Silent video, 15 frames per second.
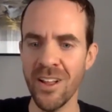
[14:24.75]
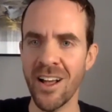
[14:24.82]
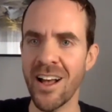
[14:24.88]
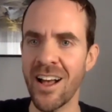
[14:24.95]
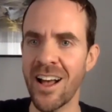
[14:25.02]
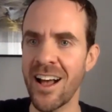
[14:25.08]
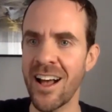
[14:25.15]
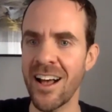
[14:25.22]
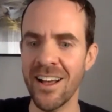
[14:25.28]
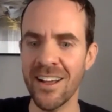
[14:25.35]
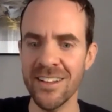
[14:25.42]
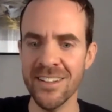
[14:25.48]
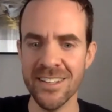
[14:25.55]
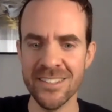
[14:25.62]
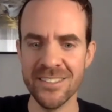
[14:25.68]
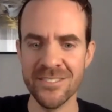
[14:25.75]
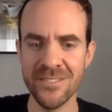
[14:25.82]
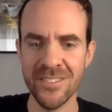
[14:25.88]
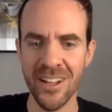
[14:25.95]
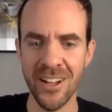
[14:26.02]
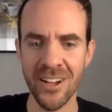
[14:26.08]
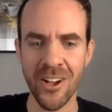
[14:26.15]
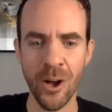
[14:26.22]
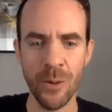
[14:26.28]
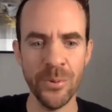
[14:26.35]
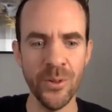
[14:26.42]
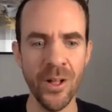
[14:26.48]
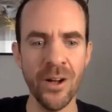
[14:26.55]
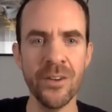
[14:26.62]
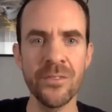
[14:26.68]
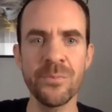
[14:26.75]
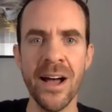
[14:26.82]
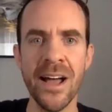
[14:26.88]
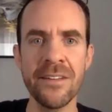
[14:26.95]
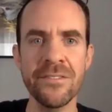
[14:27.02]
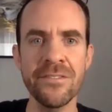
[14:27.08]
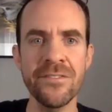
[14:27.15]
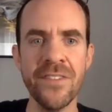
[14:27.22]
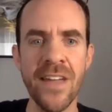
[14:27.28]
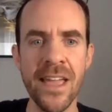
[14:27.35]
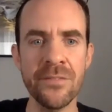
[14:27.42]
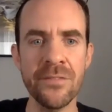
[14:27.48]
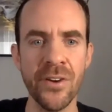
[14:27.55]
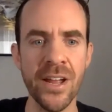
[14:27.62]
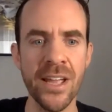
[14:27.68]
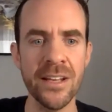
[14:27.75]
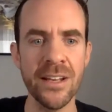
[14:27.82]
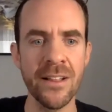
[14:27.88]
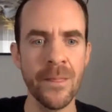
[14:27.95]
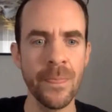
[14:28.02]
of my favorite